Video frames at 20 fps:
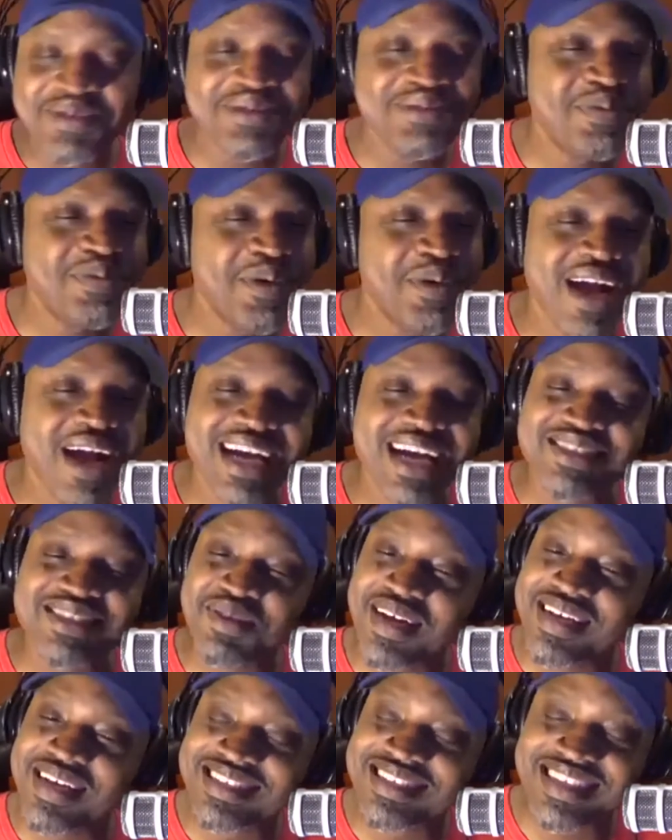I try
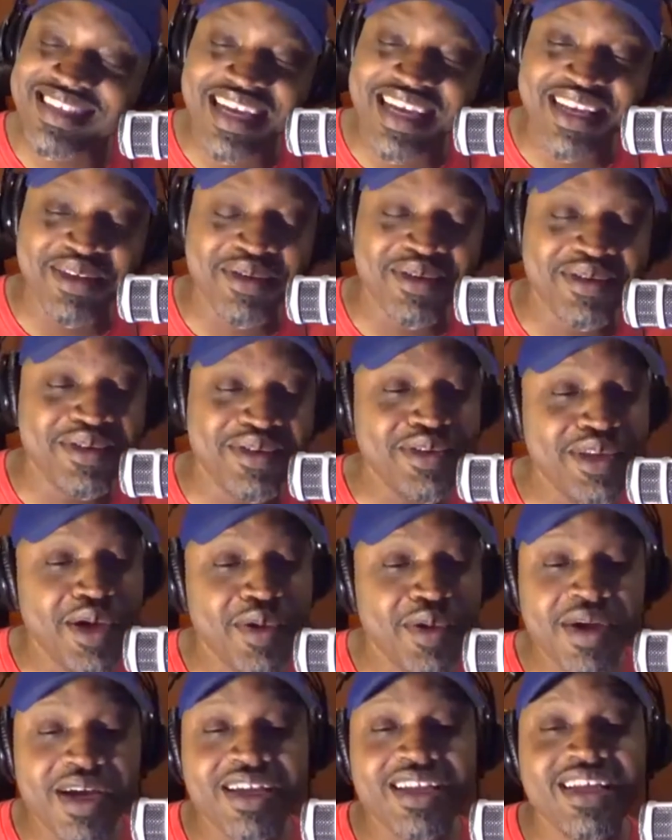to tell you, you know
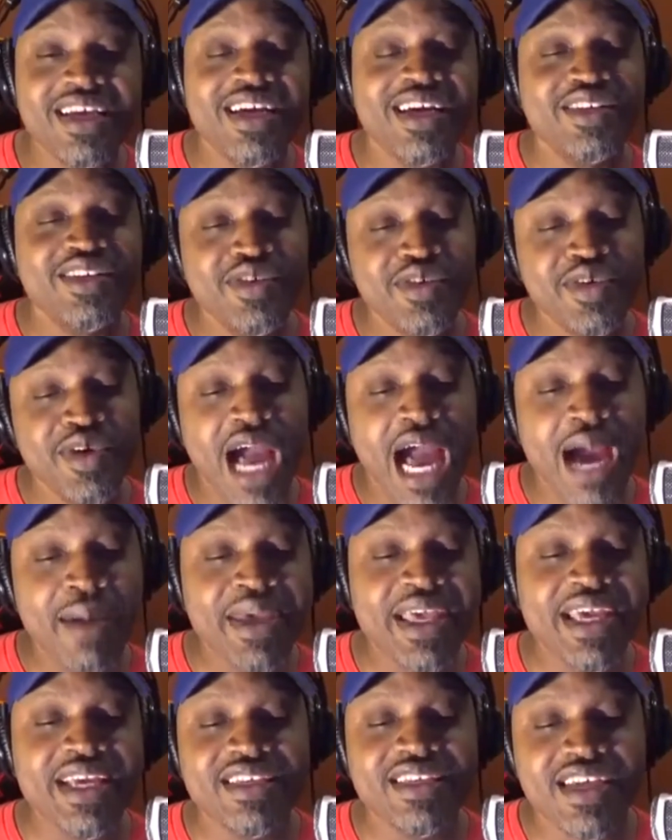what? I'm
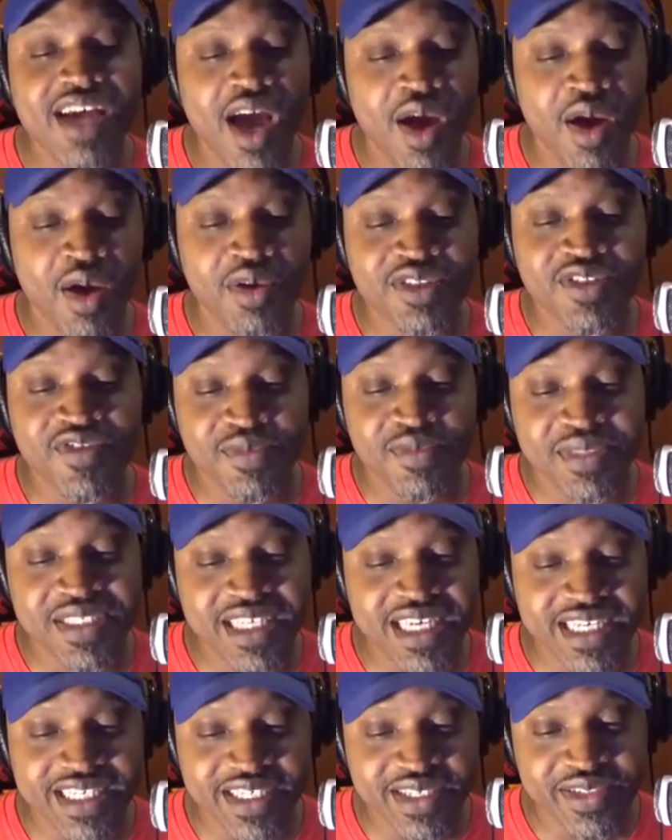getting calls from
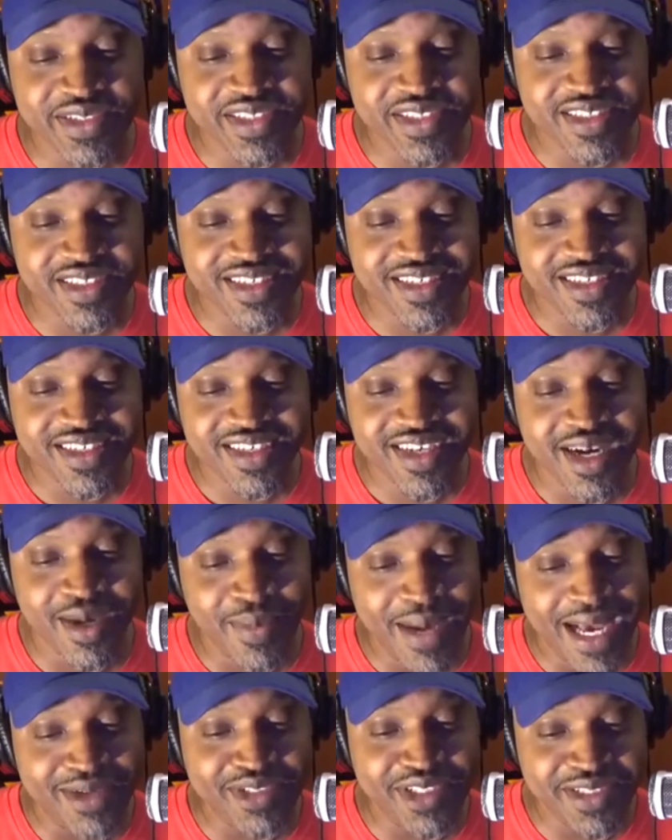seniors
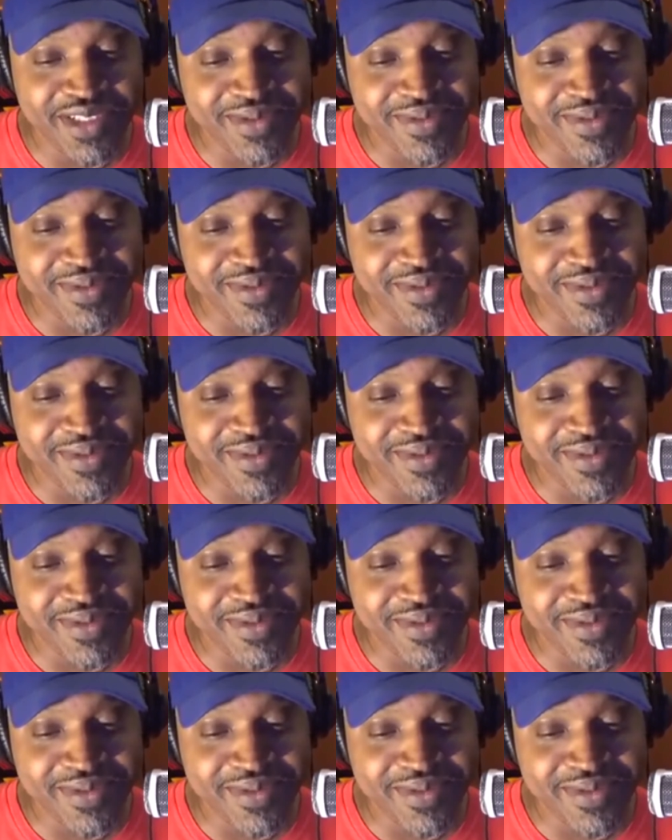about you.